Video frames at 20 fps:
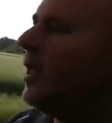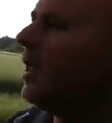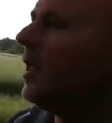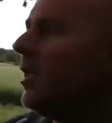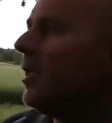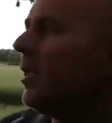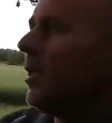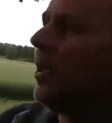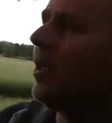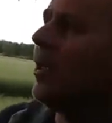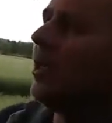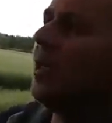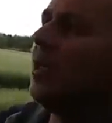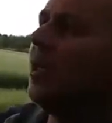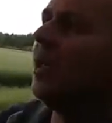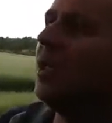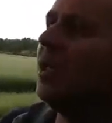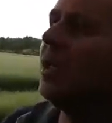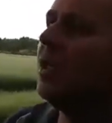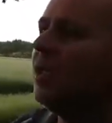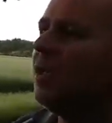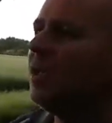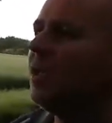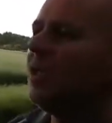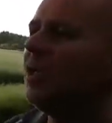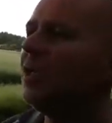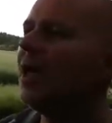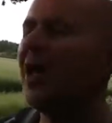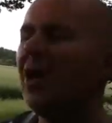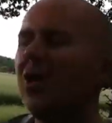The uh,
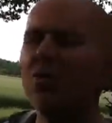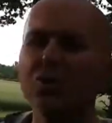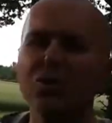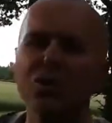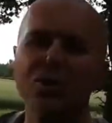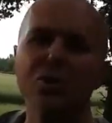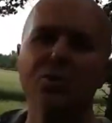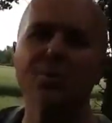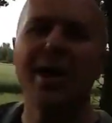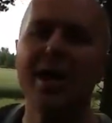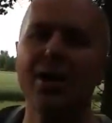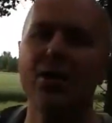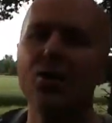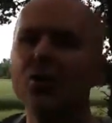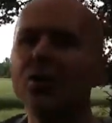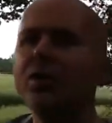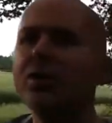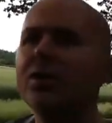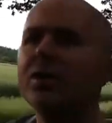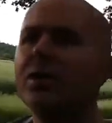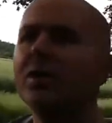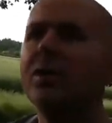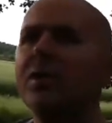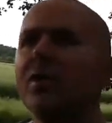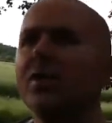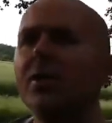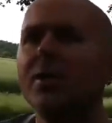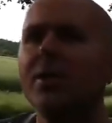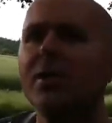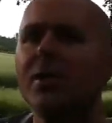I looked at some alloys,
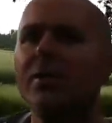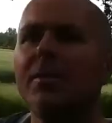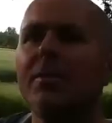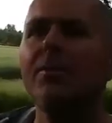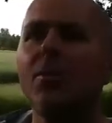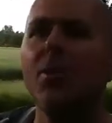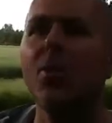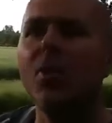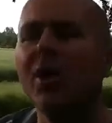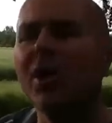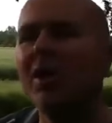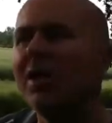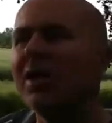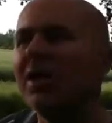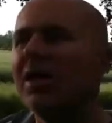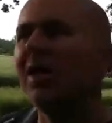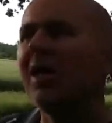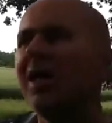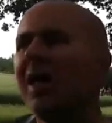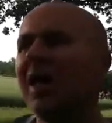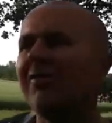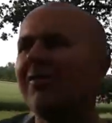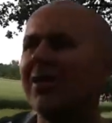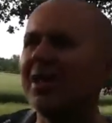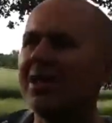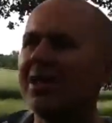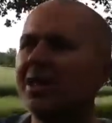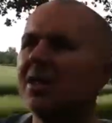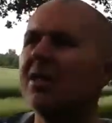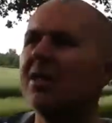but I've
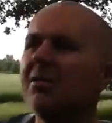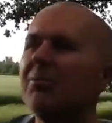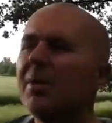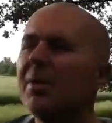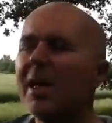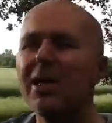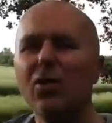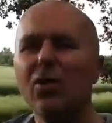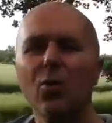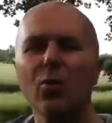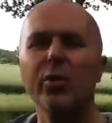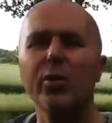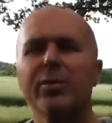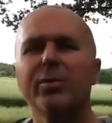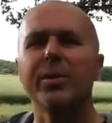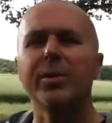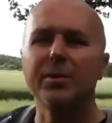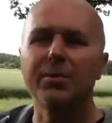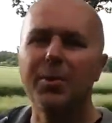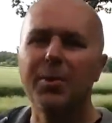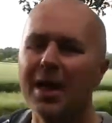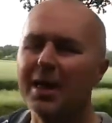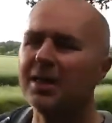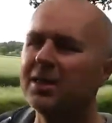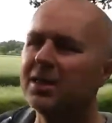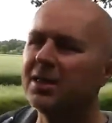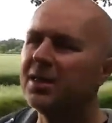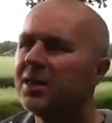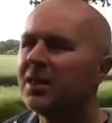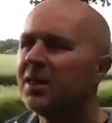had bad luck with them in the
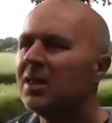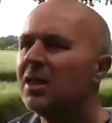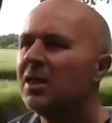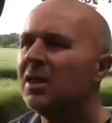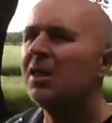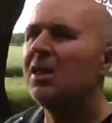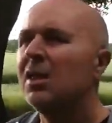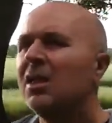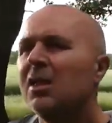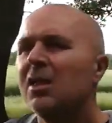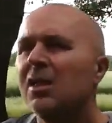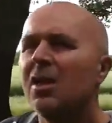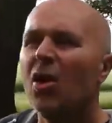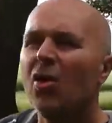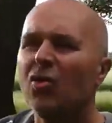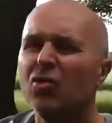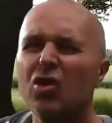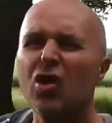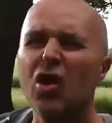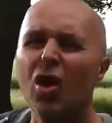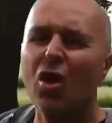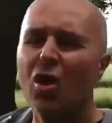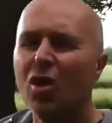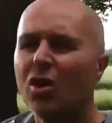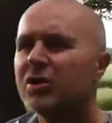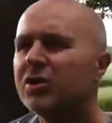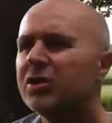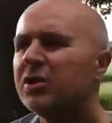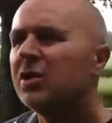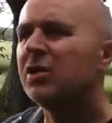past on
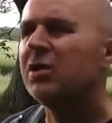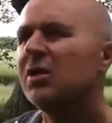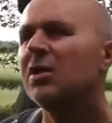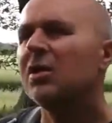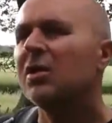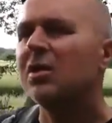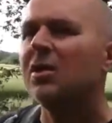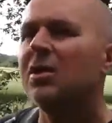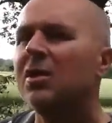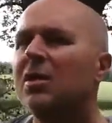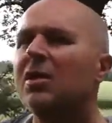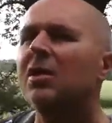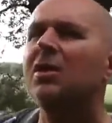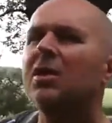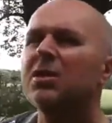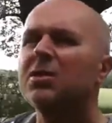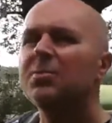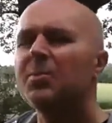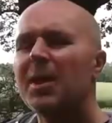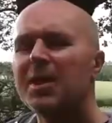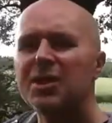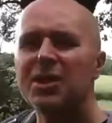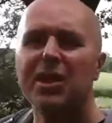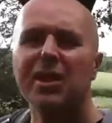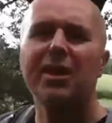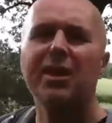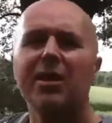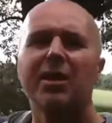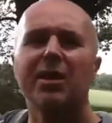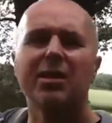cars,
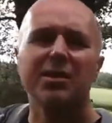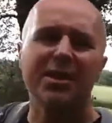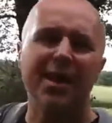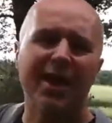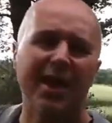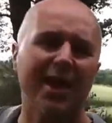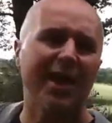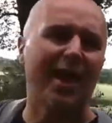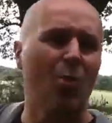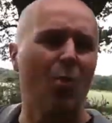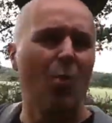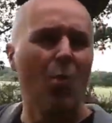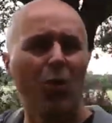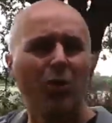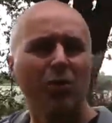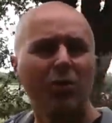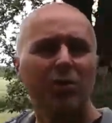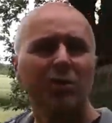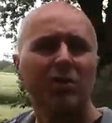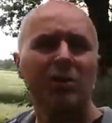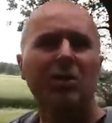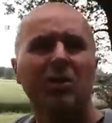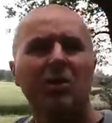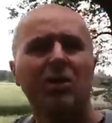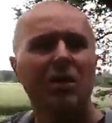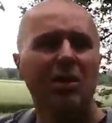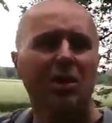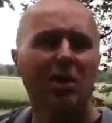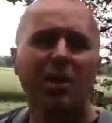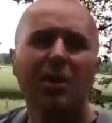especially uh, second-hand ones,
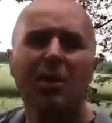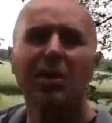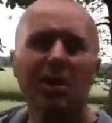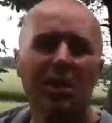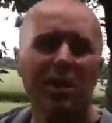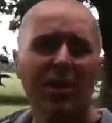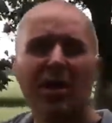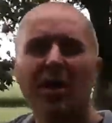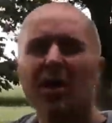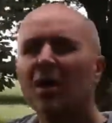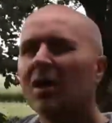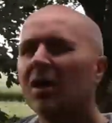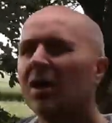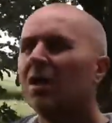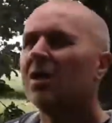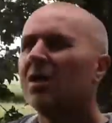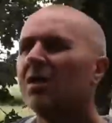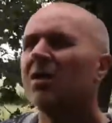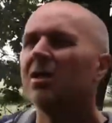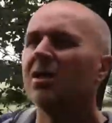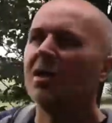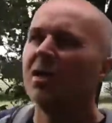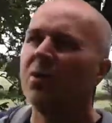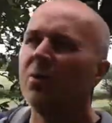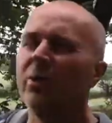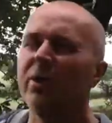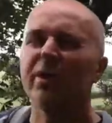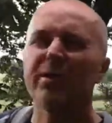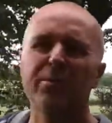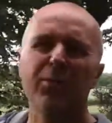uh,
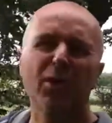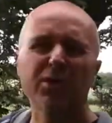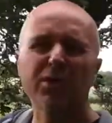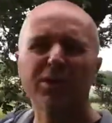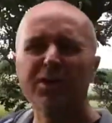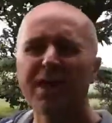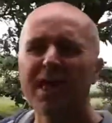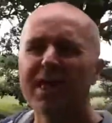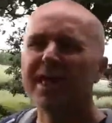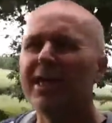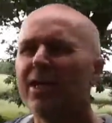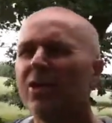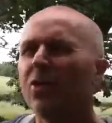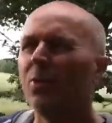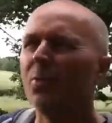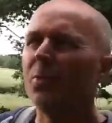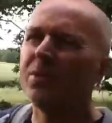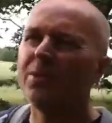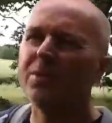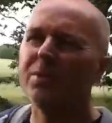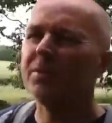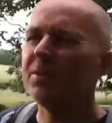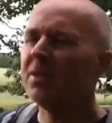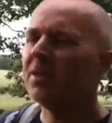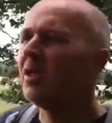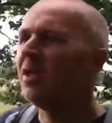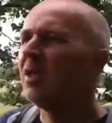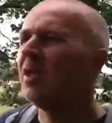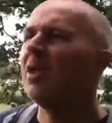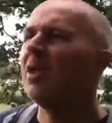with them not staying up and